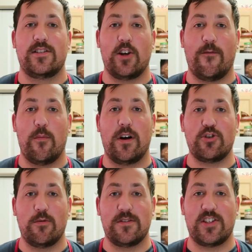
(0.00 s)
So for
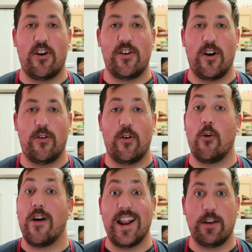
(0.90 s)
mushroom risotto,
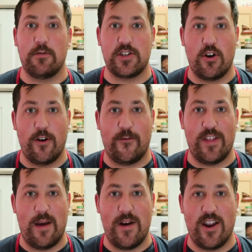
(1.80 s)
or any risotto for
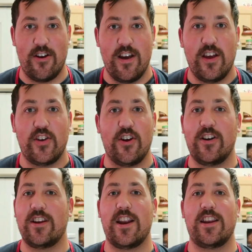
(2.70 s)
that matter, you're
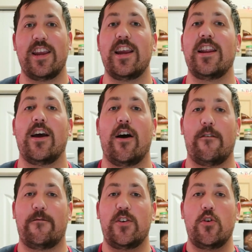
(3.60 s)
gonna need
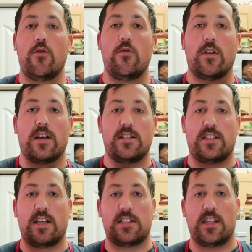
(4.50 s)
a few
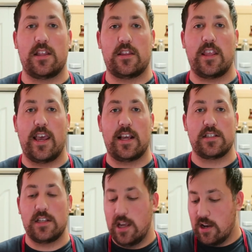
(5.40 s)
consistent
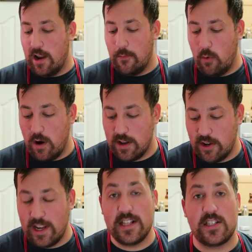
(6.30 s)
things. Number one,
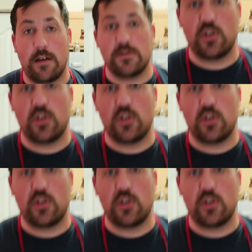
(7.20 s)
you need some